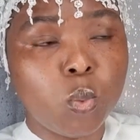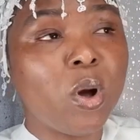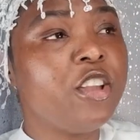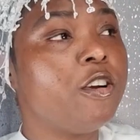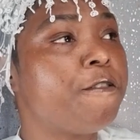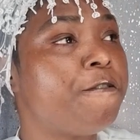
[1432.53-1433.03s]

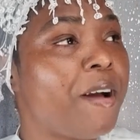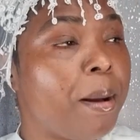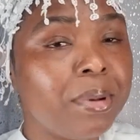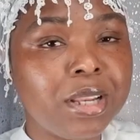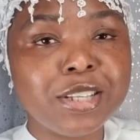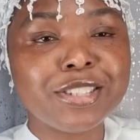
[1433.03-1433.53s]
When your
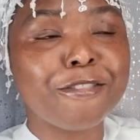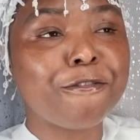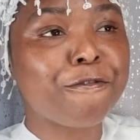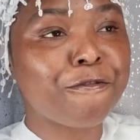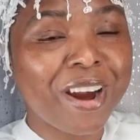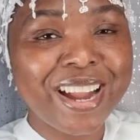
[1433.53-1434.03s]
families
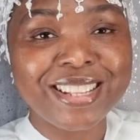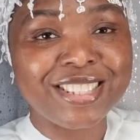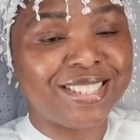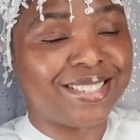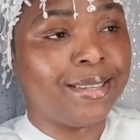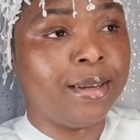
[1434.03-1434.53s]
and
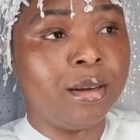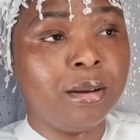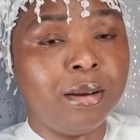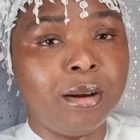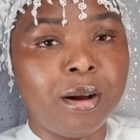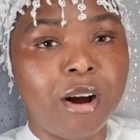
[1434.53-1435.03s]
friends
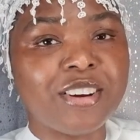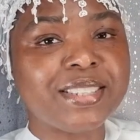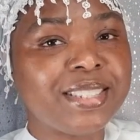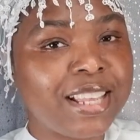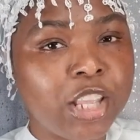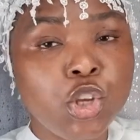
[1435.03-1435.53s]
are
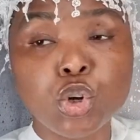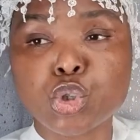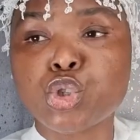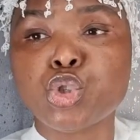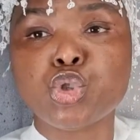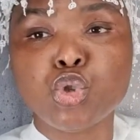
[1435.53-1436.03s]
saying you're
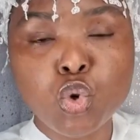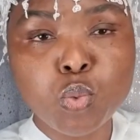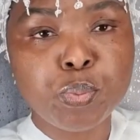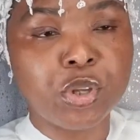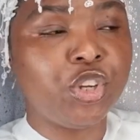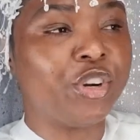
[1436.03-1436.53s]

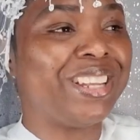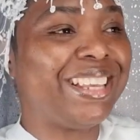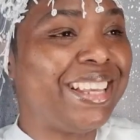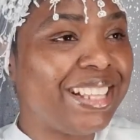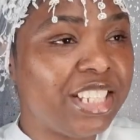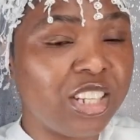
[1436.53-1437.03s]
stupid, you're an
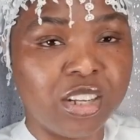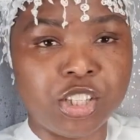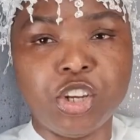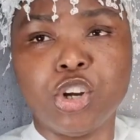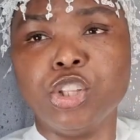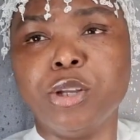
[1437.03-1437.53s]

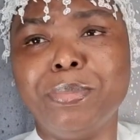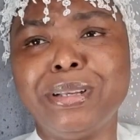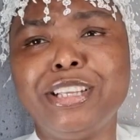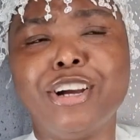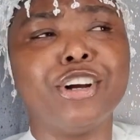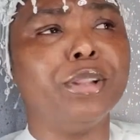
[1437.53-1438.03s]
idiot, you're gonna
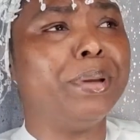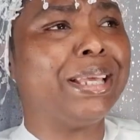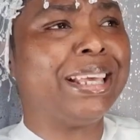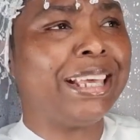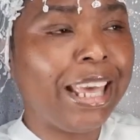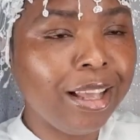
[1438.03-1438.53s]

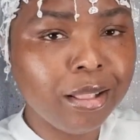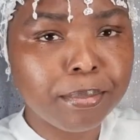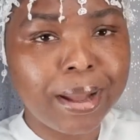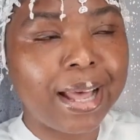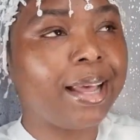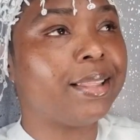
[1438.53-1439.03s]
be
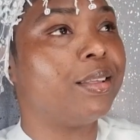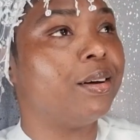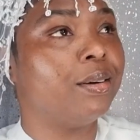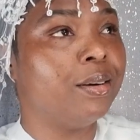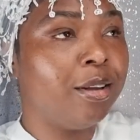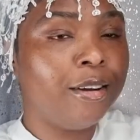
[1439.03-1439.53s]
killed by
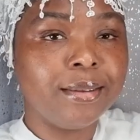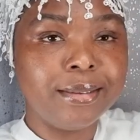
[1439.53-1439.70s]
the